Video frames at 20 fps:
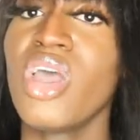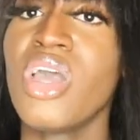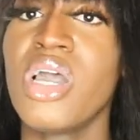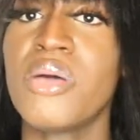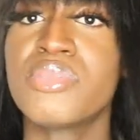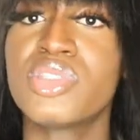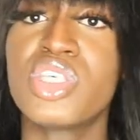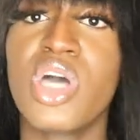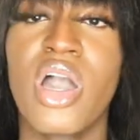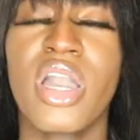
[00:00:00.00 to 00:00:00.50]

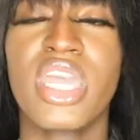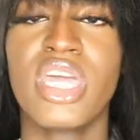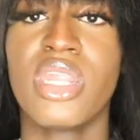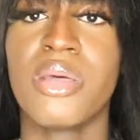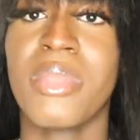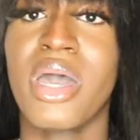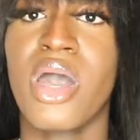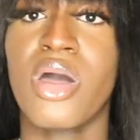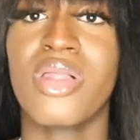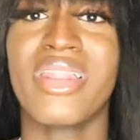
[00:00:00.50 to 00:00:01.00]
I'm um, talking
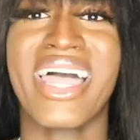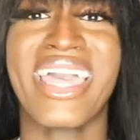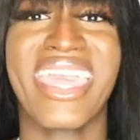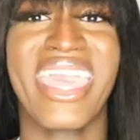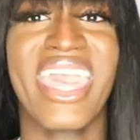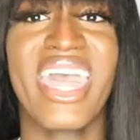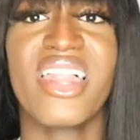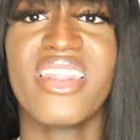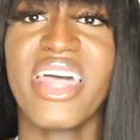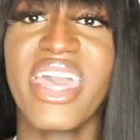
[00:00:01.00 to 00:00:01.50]
about like
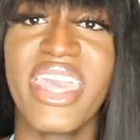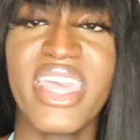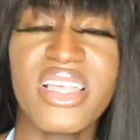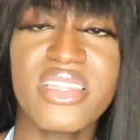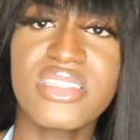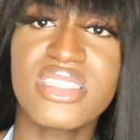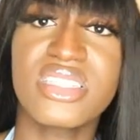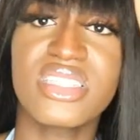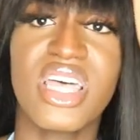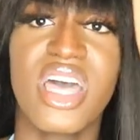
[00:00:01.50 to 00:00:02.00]
LA
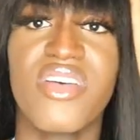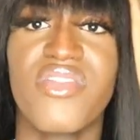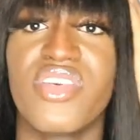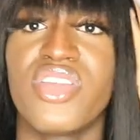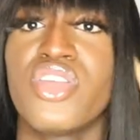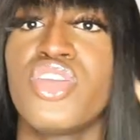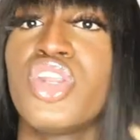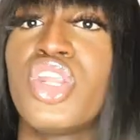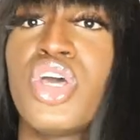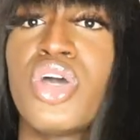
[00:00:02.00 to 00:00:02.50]
and stuff
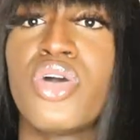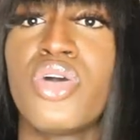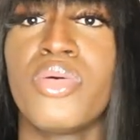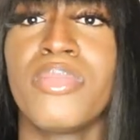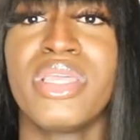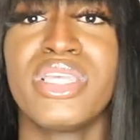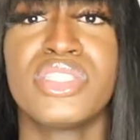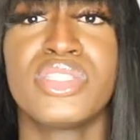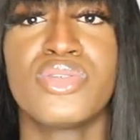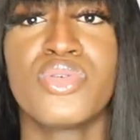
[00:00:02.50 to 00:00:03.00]
and you know
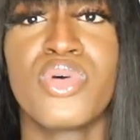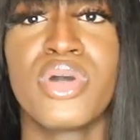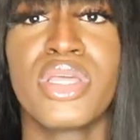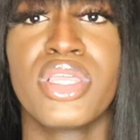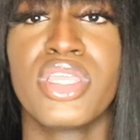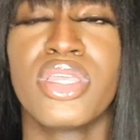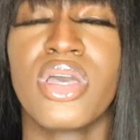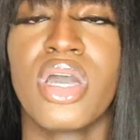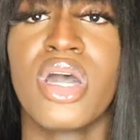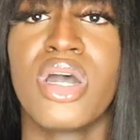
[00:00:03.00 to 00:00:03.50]
me
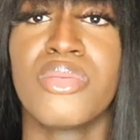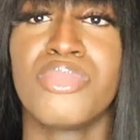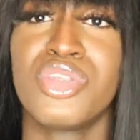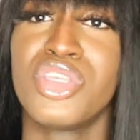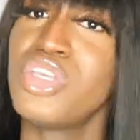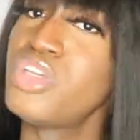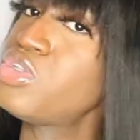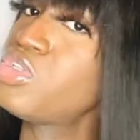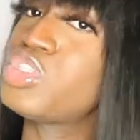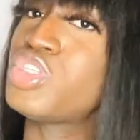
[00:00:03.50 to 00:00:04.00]
doing um,
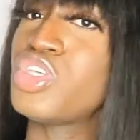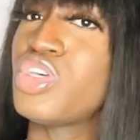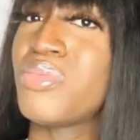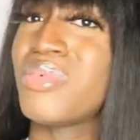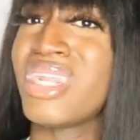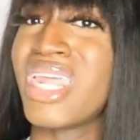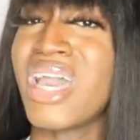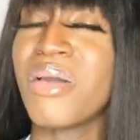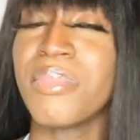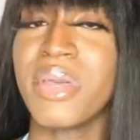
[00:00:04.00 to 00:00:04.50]
YouTube
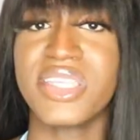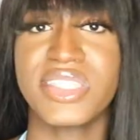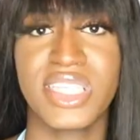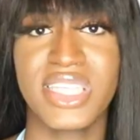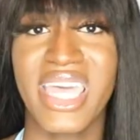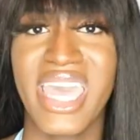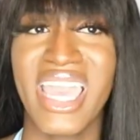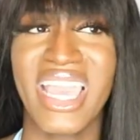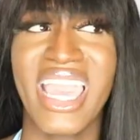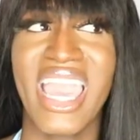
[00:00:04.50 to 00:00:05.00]
and I
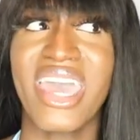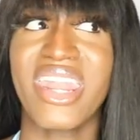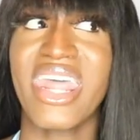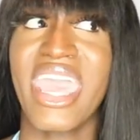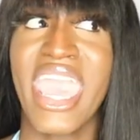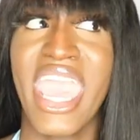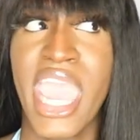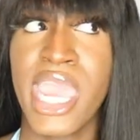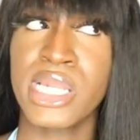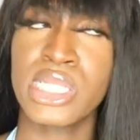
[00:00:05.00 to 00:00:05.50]
basically had gotten
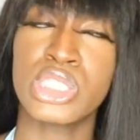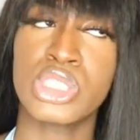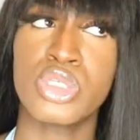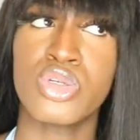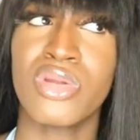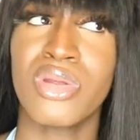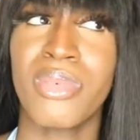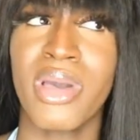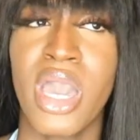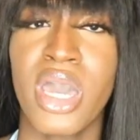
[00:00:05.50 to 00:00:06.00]
an
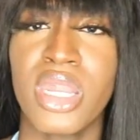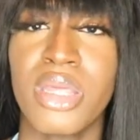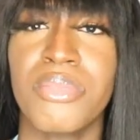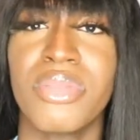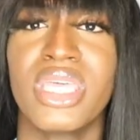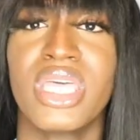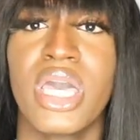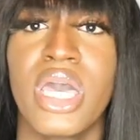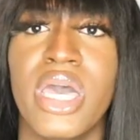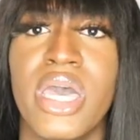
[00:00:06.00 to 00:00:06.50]
attitude about it
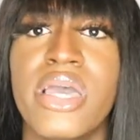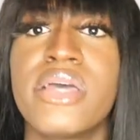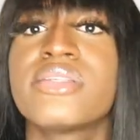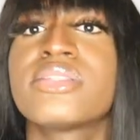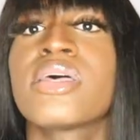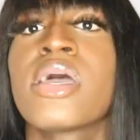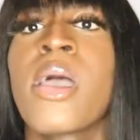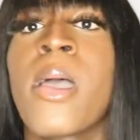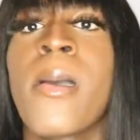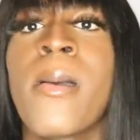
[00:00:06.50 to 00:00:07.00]

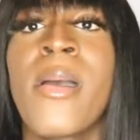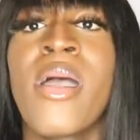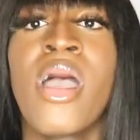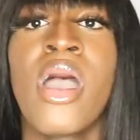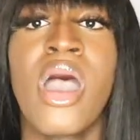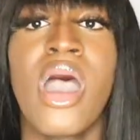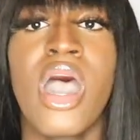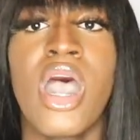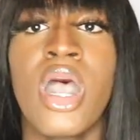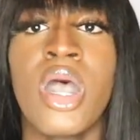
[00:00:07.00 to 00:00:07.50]
because
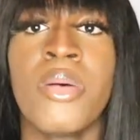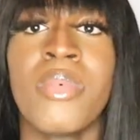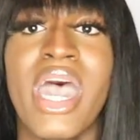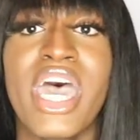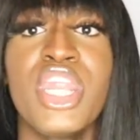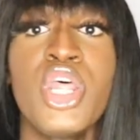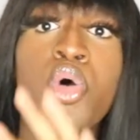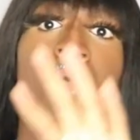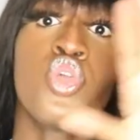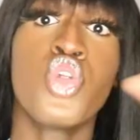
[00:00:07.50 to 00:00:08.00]
um,
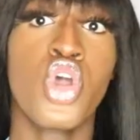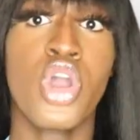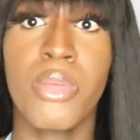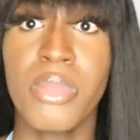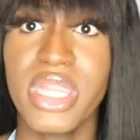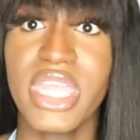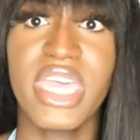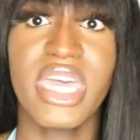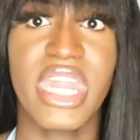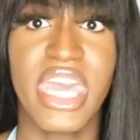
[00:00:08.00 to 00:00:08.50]
I don't
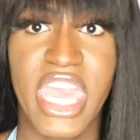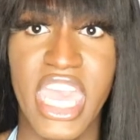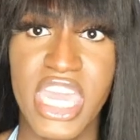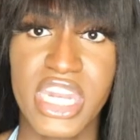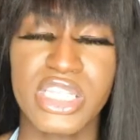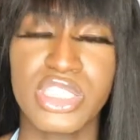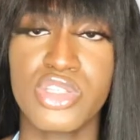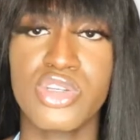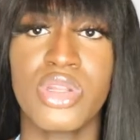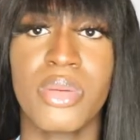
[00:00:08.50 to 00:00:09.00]
normally get an
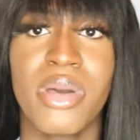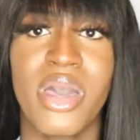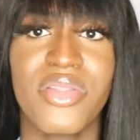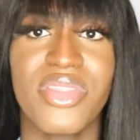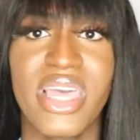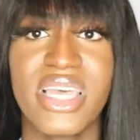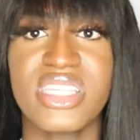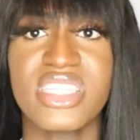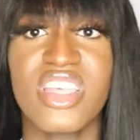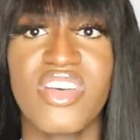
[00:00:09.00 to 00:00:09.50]
attitude about
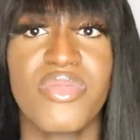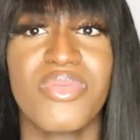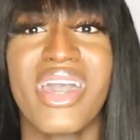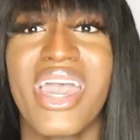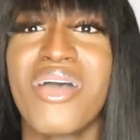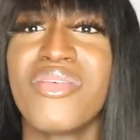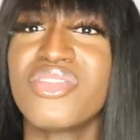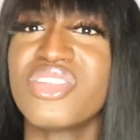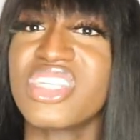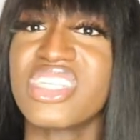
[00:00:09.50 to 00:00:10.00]
that stuff, but
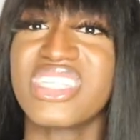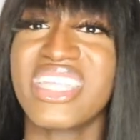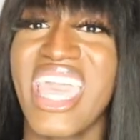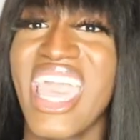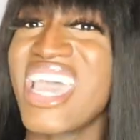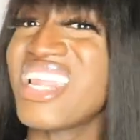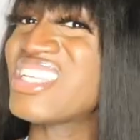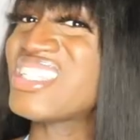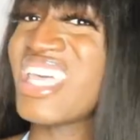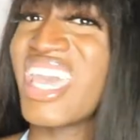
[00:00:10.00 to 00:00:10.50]
I was just
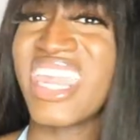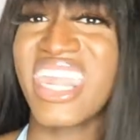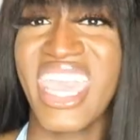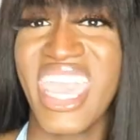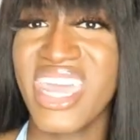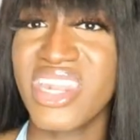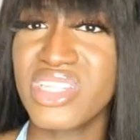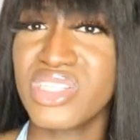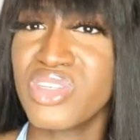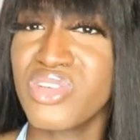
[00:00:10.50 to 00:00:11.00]
I just had an
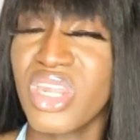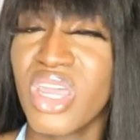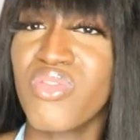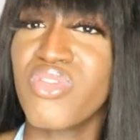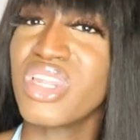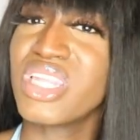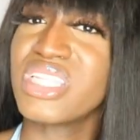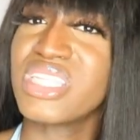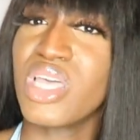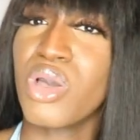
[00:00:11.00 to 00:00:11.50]
attitude and I
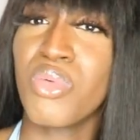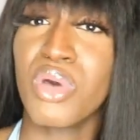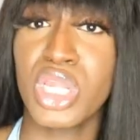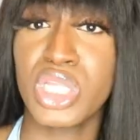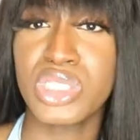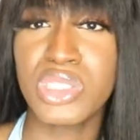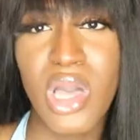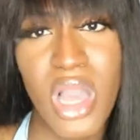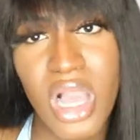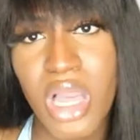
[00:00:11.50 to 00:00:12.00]
really didn't
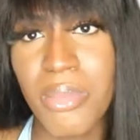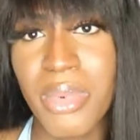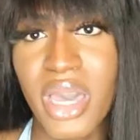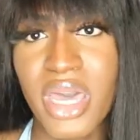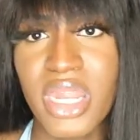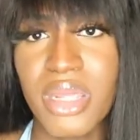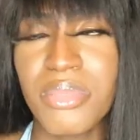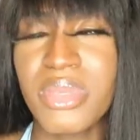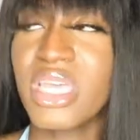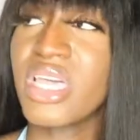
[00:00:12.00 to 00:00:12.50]
want to talk
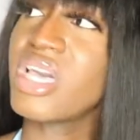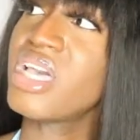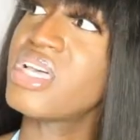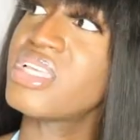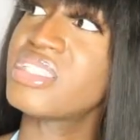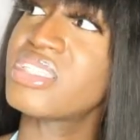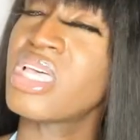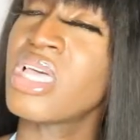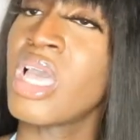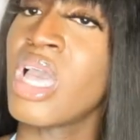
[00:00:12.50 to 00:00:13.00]
about it
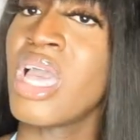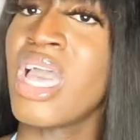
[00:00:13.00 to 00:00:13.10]
because